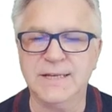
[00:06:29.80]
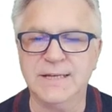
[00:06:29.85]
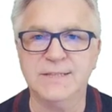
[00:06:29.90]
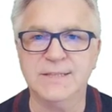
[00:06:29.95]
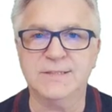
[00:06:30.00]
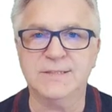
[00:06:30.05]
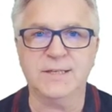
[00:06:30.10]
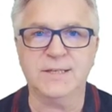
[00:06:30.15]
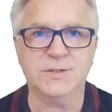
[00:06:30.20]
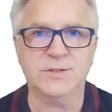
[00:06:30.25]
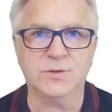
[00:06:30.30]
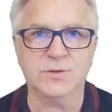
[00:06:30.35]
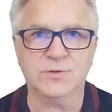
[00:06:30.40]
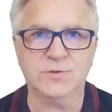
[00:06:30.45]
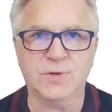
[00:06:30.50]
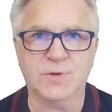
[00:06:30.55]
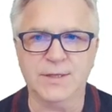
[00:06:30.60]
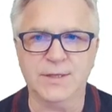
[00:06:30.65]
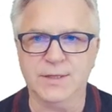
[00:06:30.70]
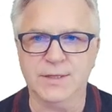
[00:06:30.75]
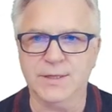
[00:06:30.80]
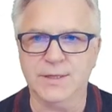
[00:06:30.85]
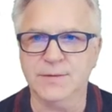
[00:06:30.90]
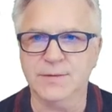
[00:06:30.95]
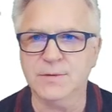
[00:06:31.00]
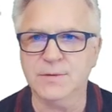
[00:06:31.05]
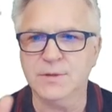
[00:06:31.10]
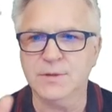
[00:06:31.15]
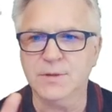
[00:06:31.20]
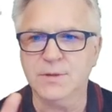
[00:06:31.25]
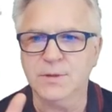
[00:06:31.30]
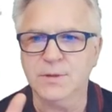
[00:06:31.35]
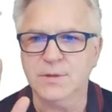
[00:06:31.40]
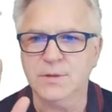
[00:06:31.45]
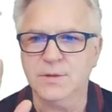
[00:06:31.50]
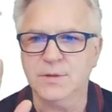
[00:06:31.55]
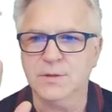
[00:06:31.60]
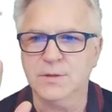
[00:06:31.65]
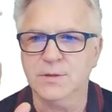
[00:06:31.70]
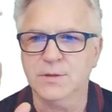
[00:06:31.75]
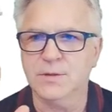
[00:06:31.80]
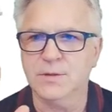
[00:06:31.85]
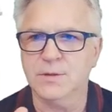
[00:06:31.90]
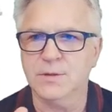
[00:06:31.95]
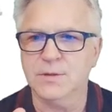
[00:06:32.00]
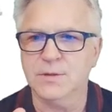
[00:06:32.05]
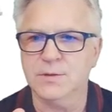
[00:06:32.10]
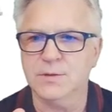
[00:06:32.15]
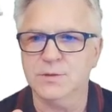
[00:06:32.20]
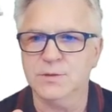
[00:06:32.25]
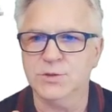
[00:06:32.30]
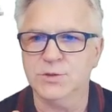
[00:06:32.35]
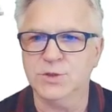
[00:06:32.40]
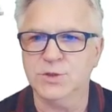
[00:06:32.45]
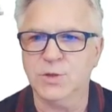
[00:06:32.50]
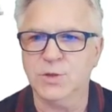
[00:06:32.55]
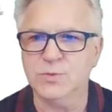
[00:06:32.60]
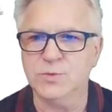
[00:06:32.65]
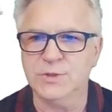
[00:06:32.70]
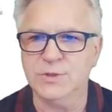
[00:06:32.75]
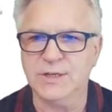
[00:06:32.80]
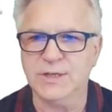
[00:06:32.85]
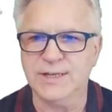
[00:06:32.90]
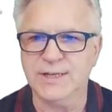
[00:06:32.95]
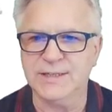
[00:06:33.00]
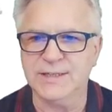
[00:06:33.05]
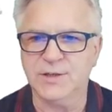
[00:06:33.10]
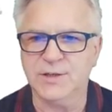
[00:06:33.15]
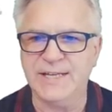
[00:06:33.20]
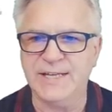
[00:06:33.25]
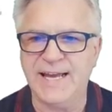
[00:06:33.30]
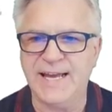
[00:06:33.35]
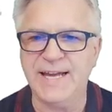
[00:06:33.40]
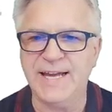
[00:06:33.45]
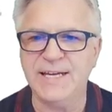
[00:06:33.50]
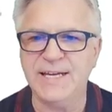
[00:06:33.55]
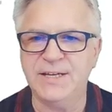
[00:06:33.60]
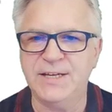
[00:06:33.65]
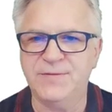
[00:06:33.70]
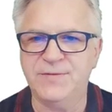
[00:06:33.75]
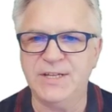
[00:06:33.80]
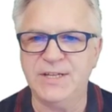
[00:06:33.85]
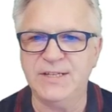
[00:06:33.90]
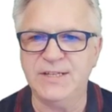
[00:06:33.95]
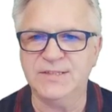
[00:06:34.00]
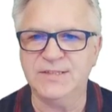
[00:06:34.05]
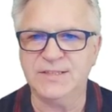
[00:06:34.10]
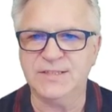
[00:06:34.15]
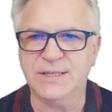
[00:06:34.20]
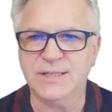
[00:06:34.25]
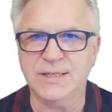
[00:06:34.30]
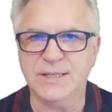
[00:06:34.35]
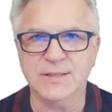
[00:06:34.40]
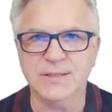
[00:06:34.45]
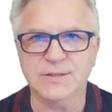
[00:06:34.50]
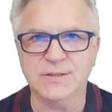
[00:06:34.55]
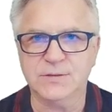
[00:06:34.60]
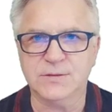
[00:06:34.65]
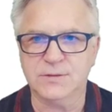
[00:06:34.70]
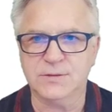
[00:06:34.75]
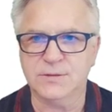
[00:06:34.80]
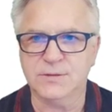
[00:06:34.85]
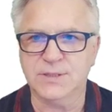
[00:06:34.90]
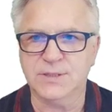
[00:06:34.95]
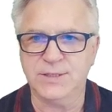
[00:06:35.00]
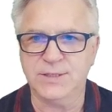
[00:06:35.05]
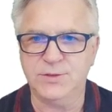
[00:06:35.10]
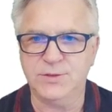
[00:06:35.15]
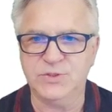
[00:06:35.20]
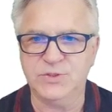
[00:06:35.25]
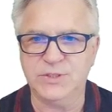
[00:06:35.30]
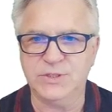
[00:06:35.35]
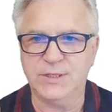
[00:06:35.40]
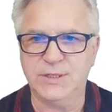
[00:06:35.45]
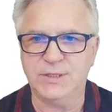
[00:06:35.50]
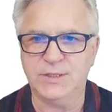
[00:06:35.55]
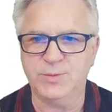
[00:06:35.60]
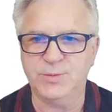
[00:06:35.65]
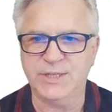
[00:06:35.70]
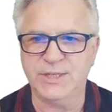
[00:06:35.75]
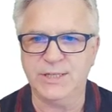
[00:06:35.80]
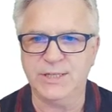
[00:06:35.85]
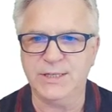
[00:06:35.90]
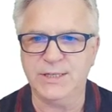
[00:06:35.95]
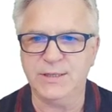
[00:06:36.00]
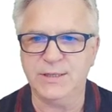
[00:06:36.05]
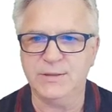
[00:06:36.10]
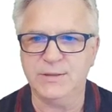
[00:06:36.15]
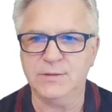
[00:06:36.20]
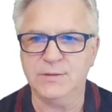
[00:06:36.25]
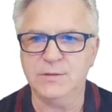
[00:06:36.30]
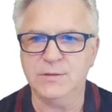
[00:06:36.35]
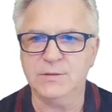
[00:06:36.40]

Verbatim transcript: and it takes us right there. Don't click on any of these things that you see at the beginning.